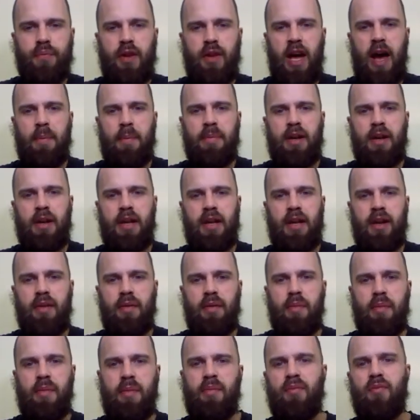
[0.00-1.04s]
happening
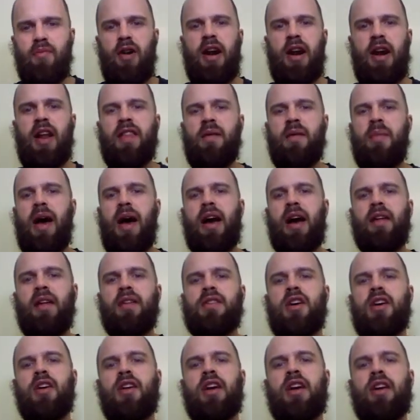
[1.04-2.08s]
in right at the back of the
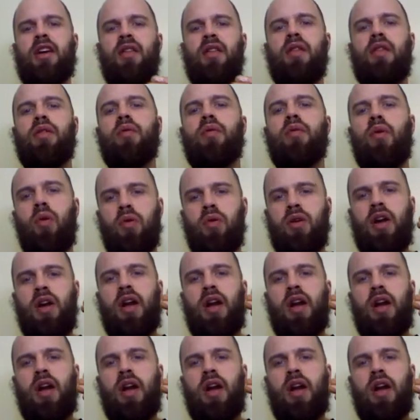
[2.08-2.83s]
tongue into the throat,